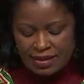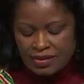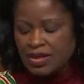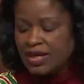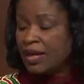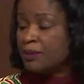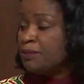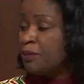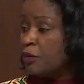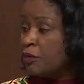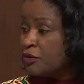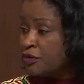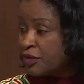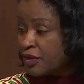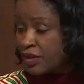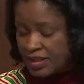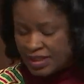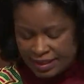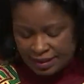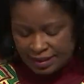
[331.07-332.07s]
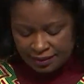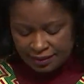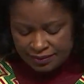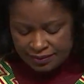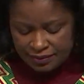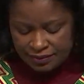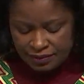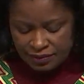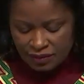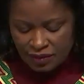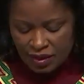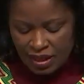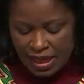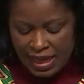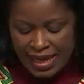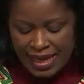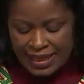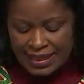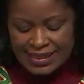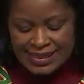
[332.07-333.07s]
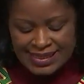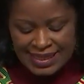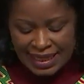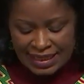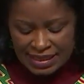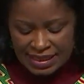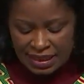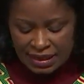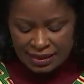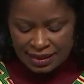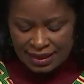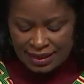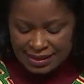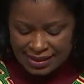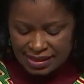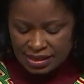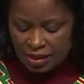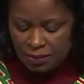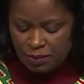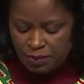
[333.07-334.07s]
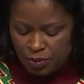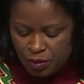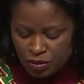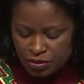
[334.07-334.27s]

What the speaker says: embroiled in a war, in famine and poverty.